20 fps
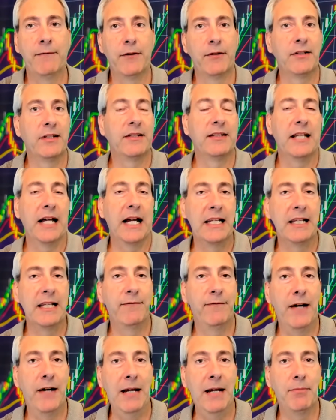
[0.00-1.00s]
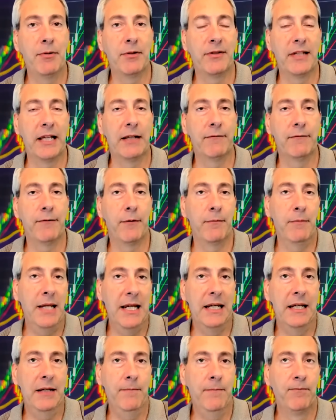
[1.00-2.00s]
versus 95% for
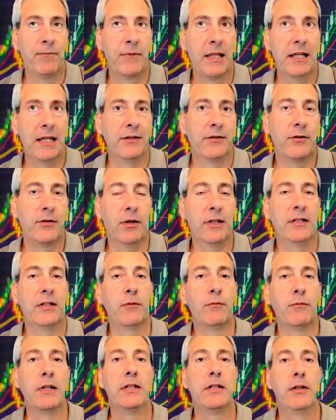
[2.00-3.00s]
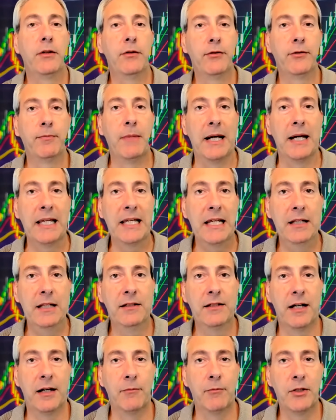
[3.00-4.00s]
me is going to reduce my
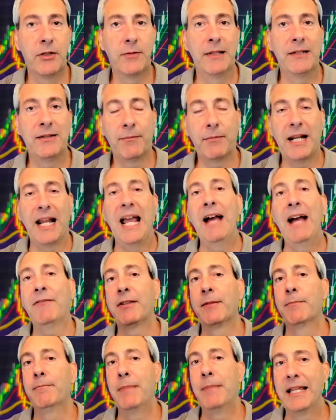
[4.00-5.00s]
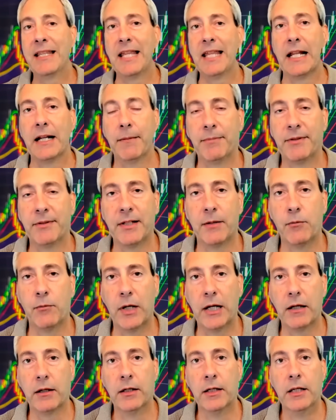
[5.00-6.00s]
income, which means I'm going to have to make that up
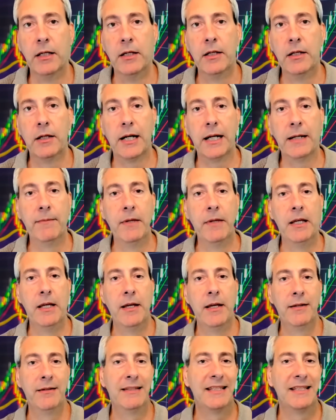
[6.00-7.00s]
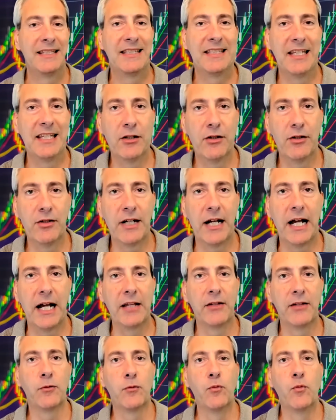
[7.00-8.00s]
somewhere, right?
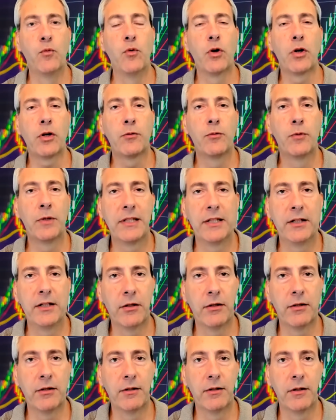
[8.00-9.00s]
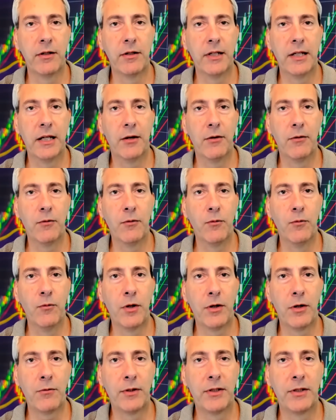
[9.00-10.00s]
Synergize, work with your,
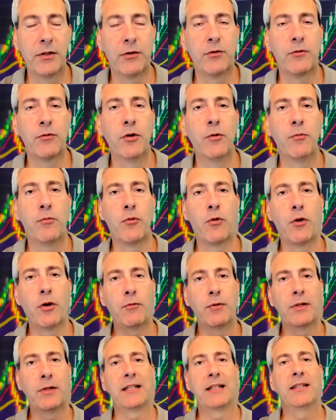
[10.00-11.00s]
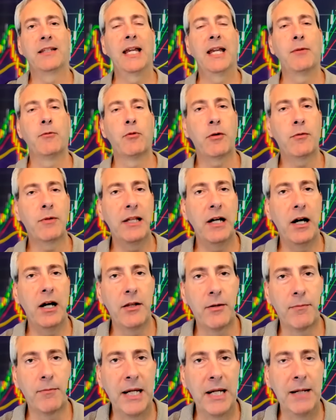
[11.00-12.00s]
work with your group, work with the team, work with
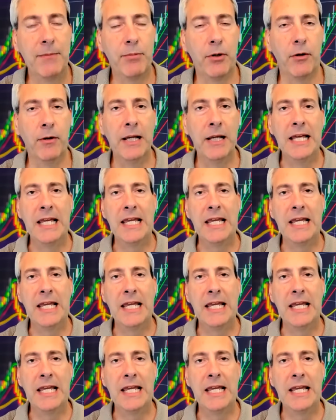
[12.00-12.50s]
other people.